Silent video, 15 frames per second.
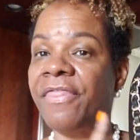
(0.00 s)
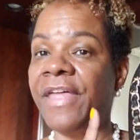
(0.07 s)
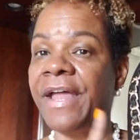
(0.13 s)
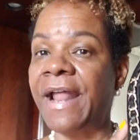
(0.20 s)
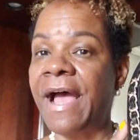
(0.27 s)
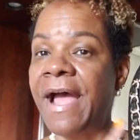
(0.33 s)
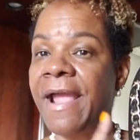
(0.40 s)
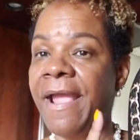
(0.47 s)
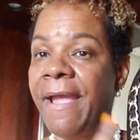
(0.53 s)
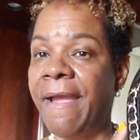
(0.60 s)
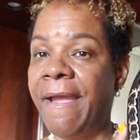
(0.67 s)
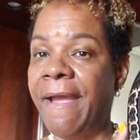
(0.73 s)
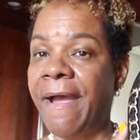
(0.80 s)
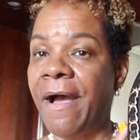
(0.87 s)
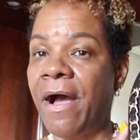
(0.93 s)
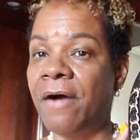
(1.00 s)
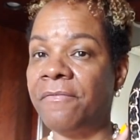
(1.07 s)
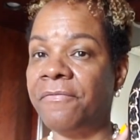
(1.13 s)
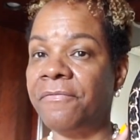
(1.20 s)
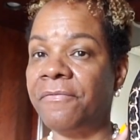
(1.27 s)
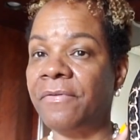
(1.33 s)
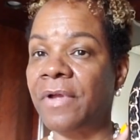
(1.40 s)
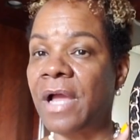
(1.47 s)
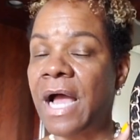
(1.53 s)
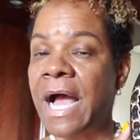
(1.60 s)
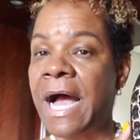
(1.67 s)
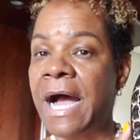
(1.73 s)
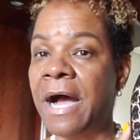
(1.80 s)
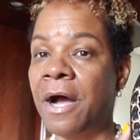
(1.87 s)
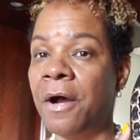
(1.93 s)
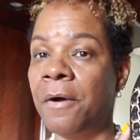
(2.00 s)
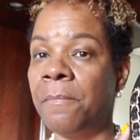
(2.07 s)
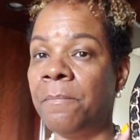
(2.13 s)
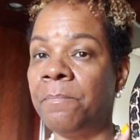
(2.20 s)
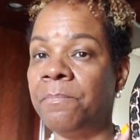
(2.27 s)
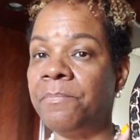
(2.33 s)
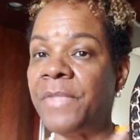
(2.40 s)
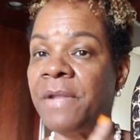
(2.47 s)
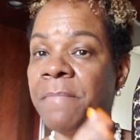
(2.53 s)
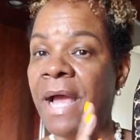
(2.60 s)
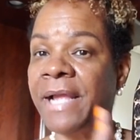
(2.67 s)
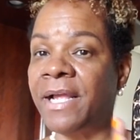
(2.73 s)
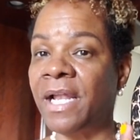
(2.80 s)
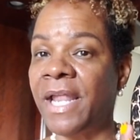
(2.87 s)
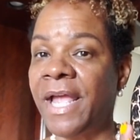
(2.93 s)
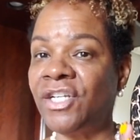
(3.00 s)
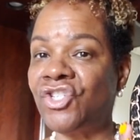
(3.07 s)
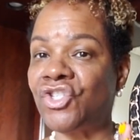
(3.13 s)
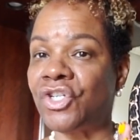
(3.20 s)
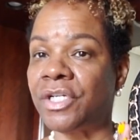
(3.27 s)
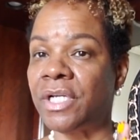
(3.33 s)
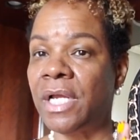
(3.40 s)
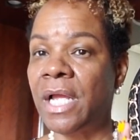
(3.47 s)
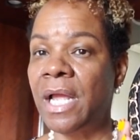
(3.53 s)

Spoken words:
that I have in my collection.